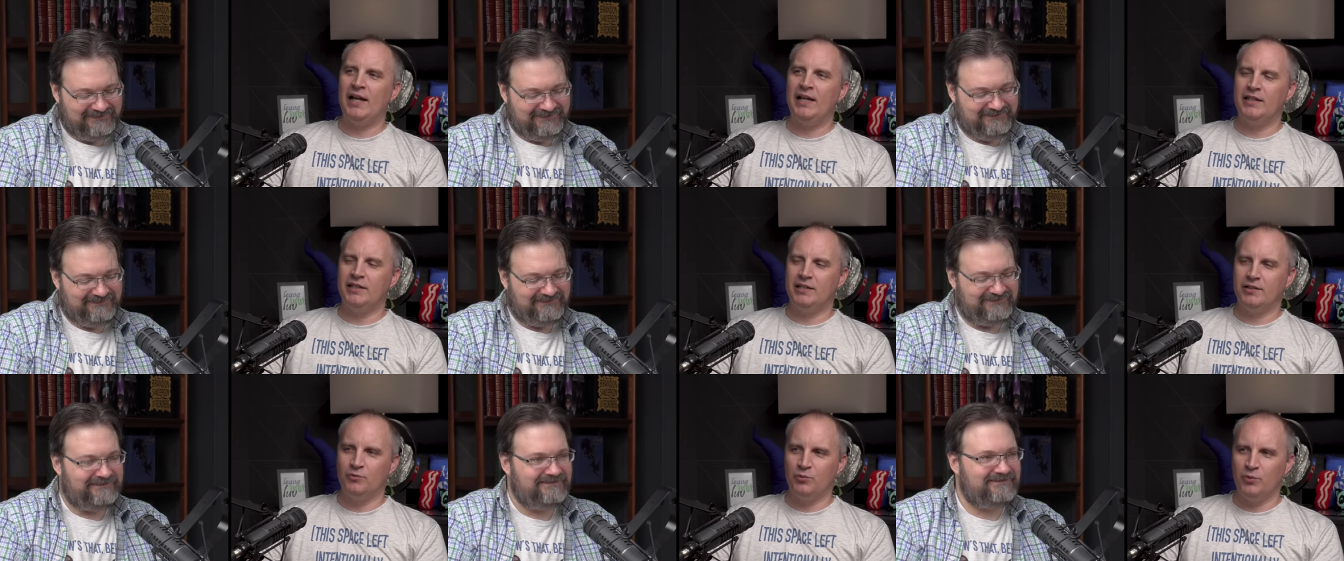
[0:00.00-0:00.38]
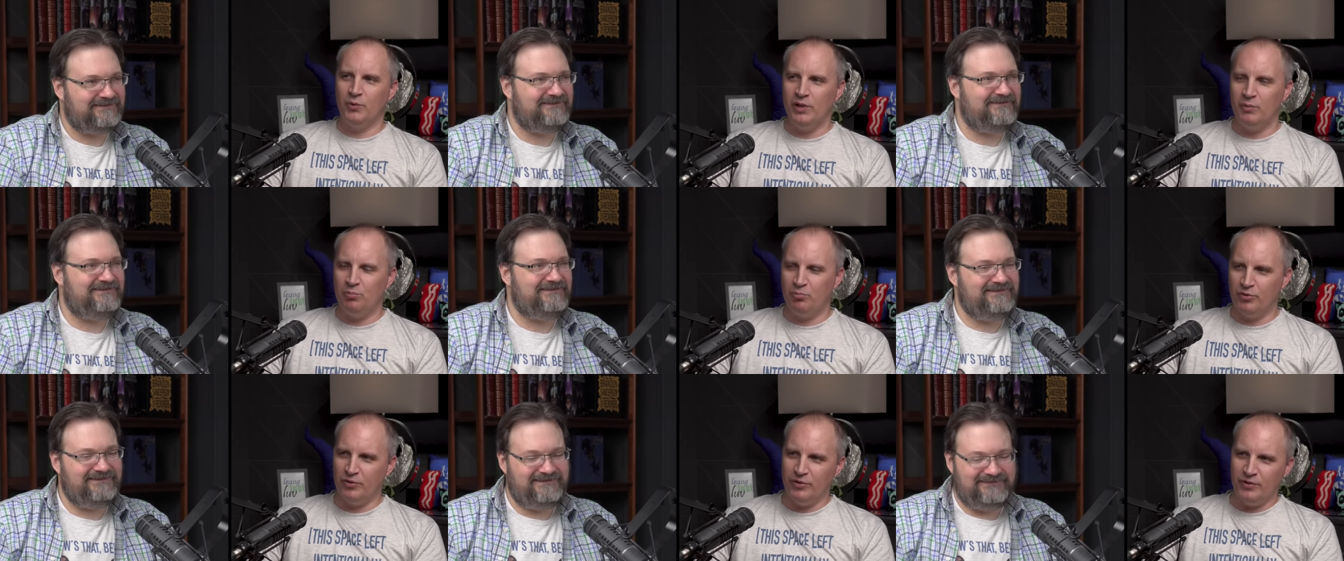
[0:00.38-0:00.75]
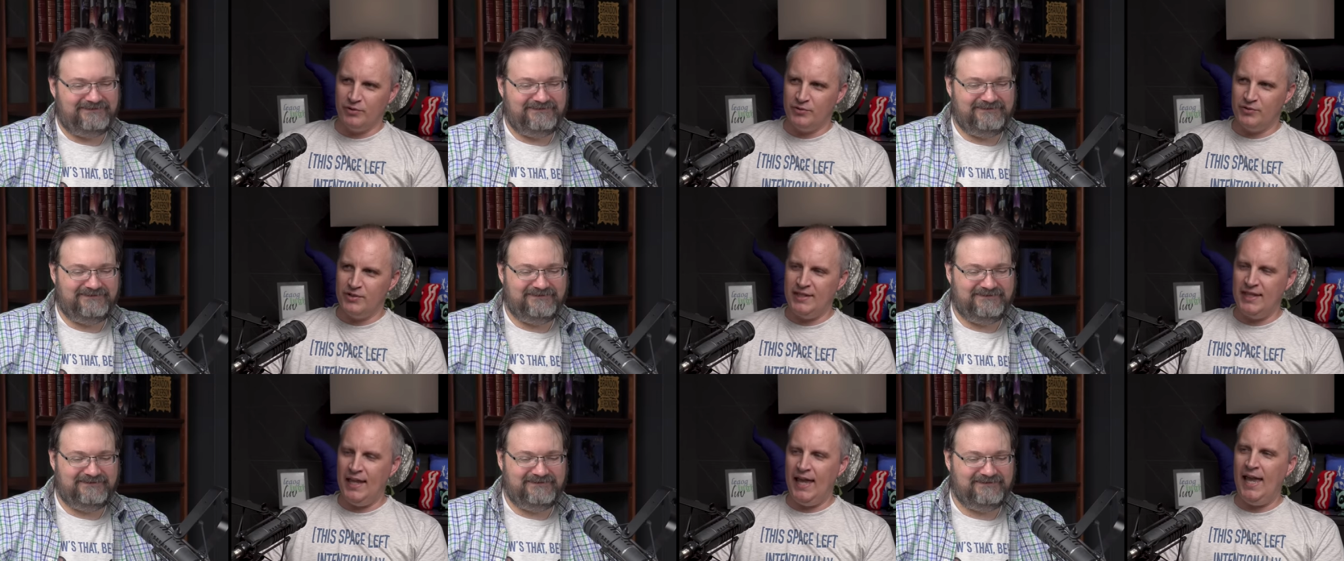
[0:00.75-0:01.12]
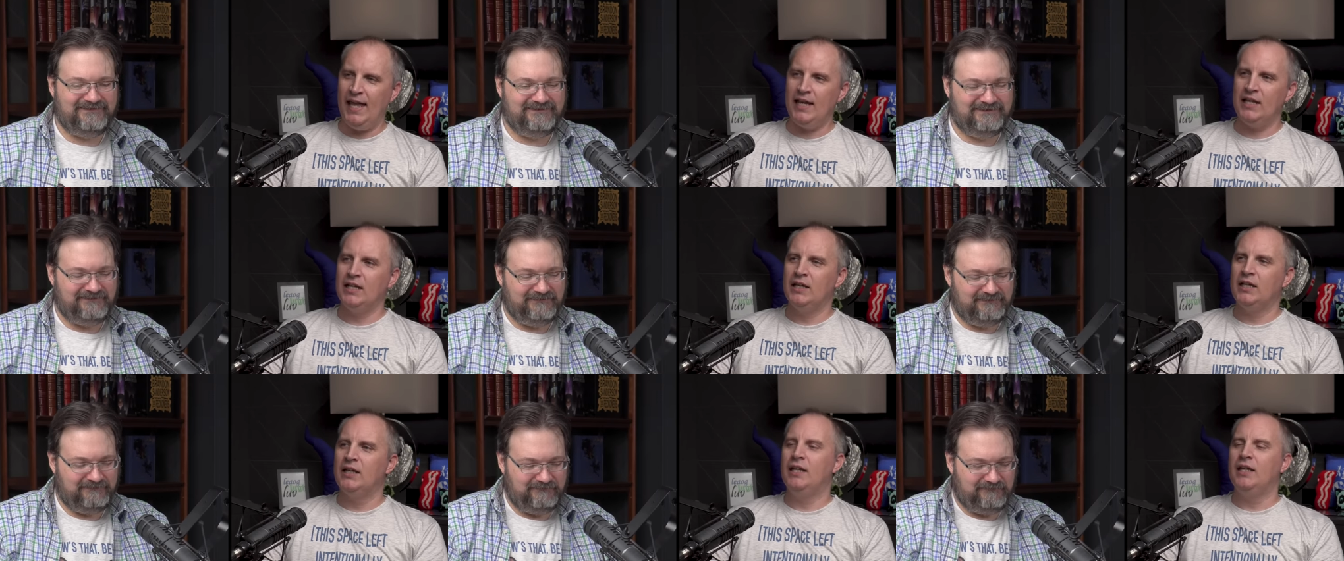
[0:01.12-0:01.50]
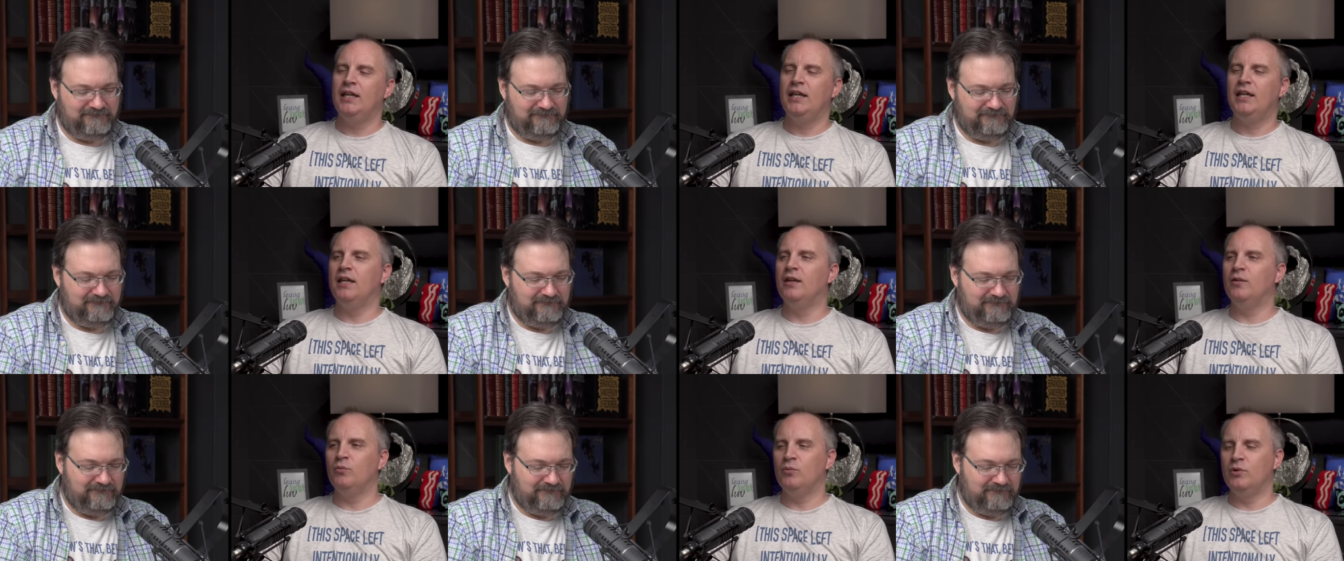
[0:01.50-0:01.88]
Speaker 1: I could reproduce that."
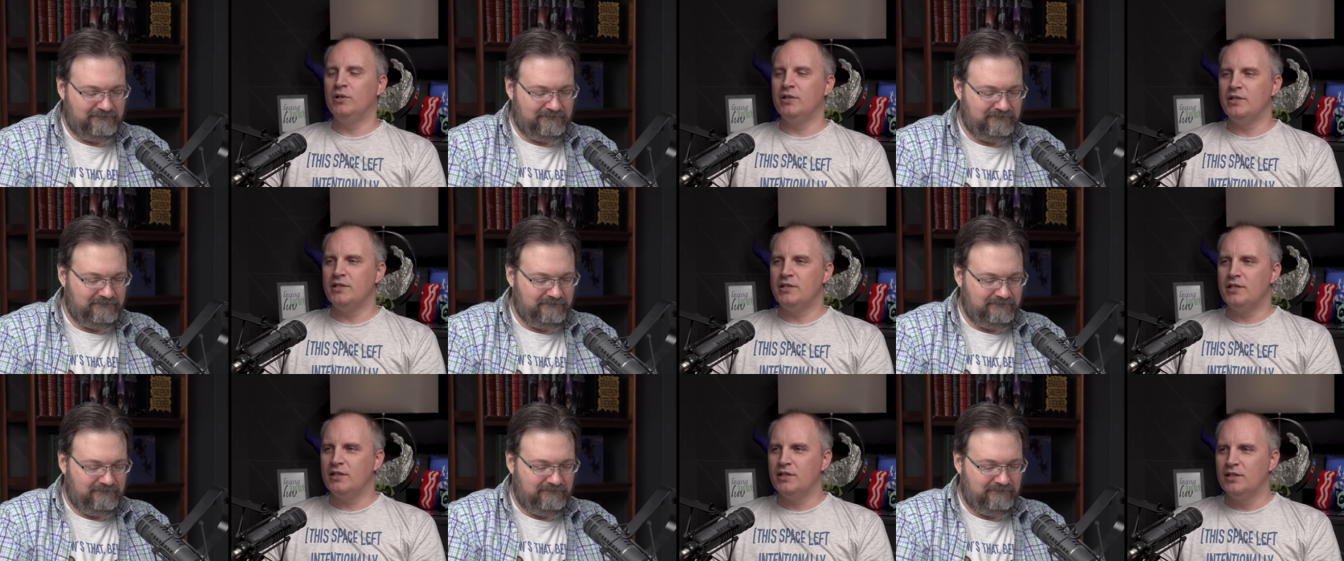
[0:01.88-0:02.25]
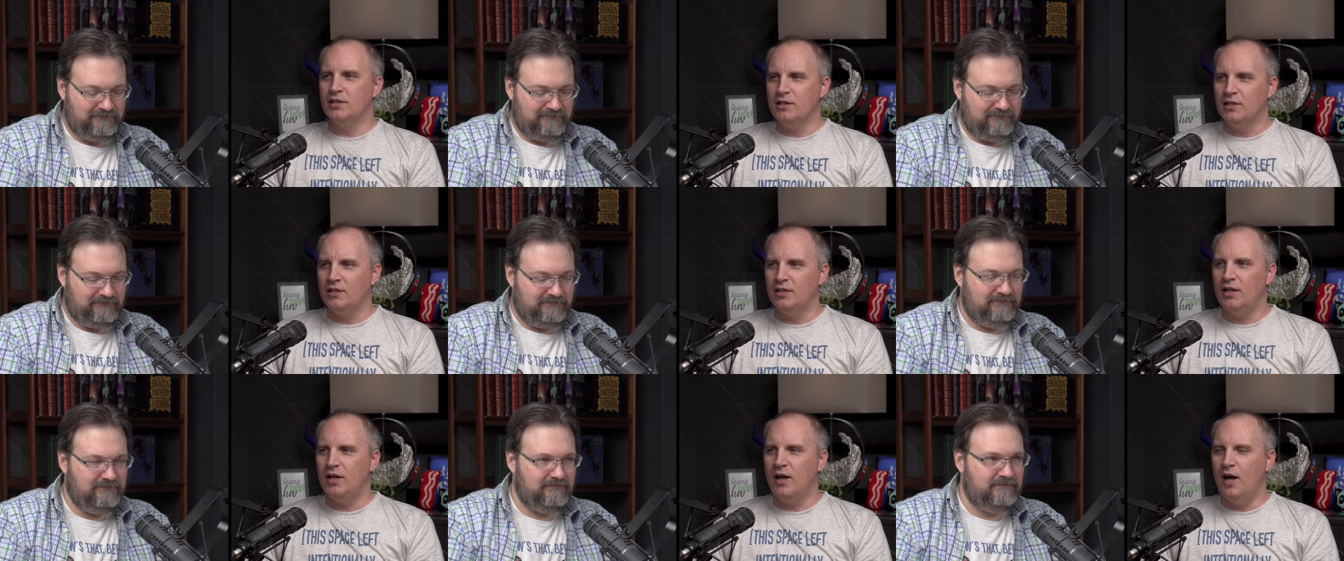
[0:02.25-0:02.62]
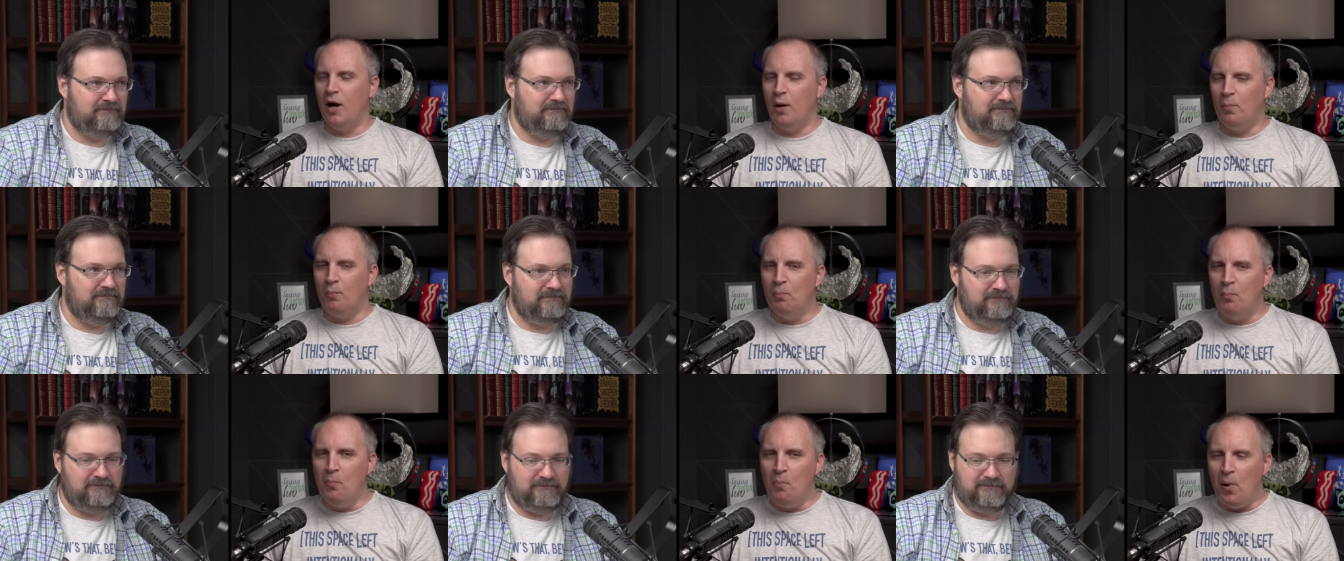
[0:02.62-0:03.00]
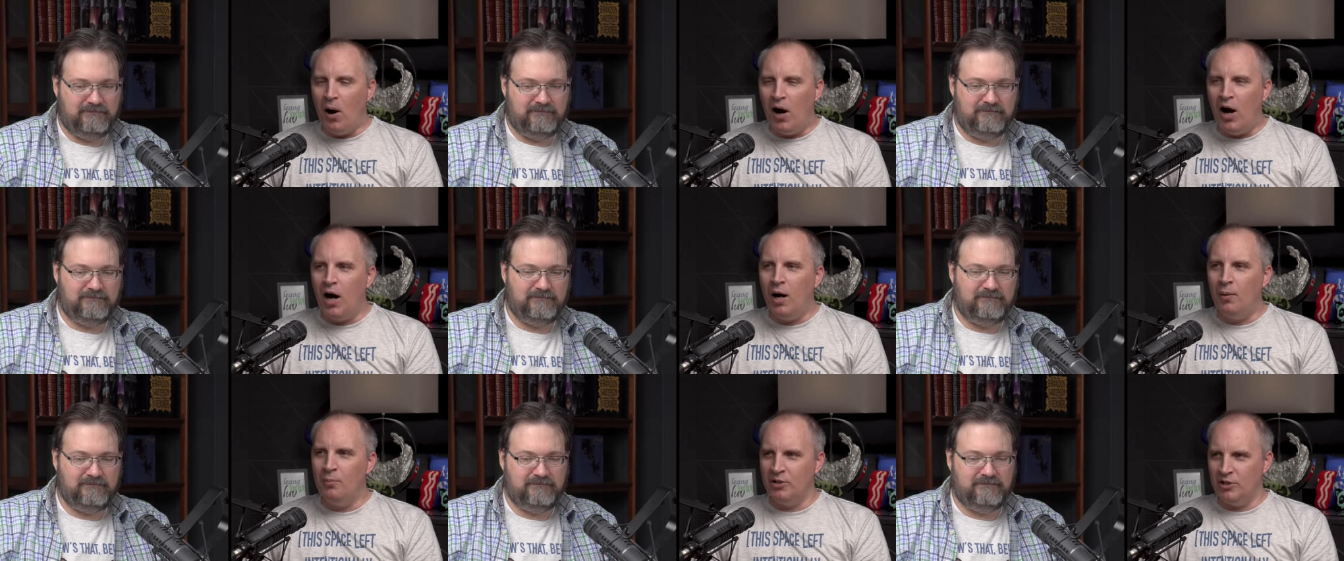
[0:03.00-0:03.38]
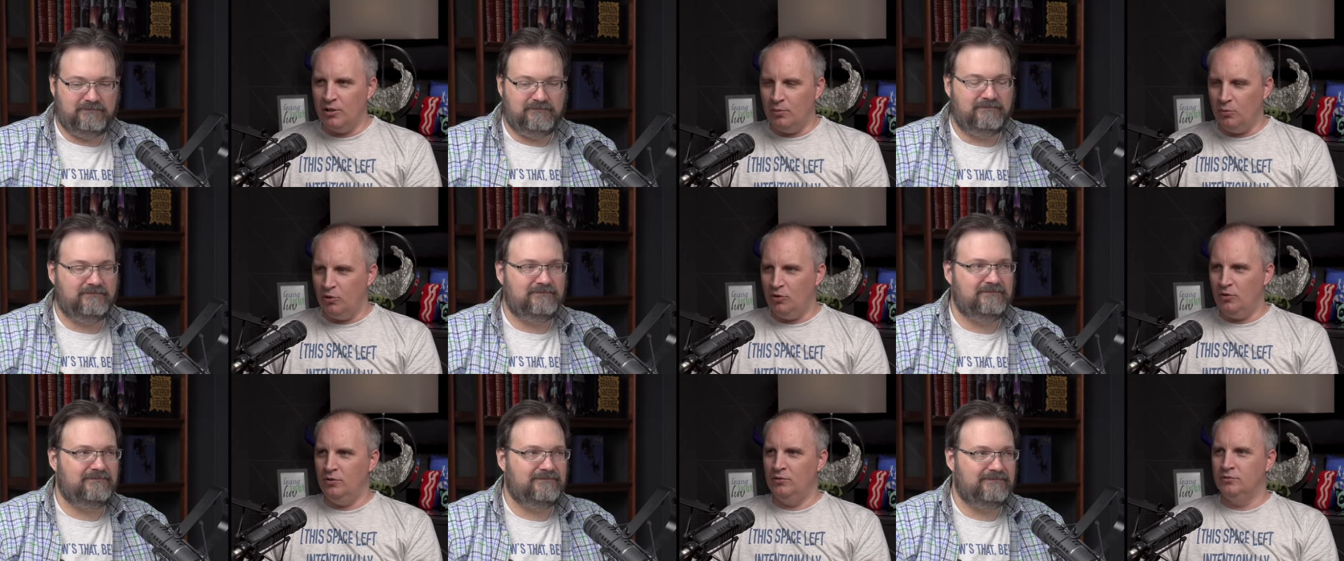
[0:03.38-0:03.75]
It was
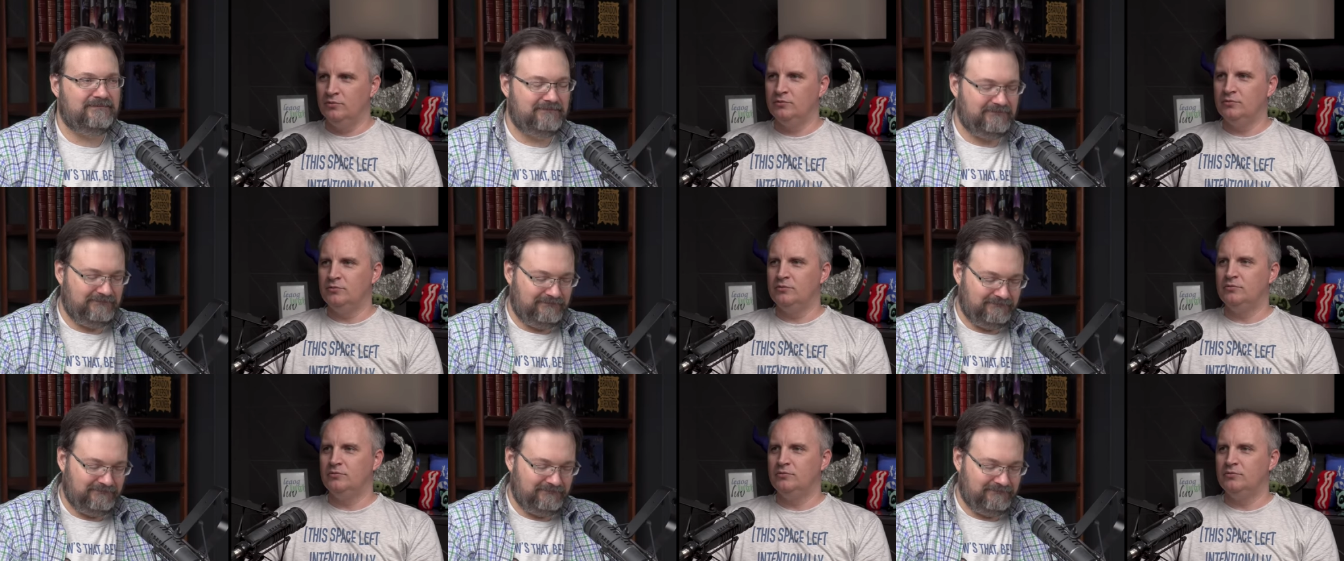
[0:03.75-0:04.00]
abominable.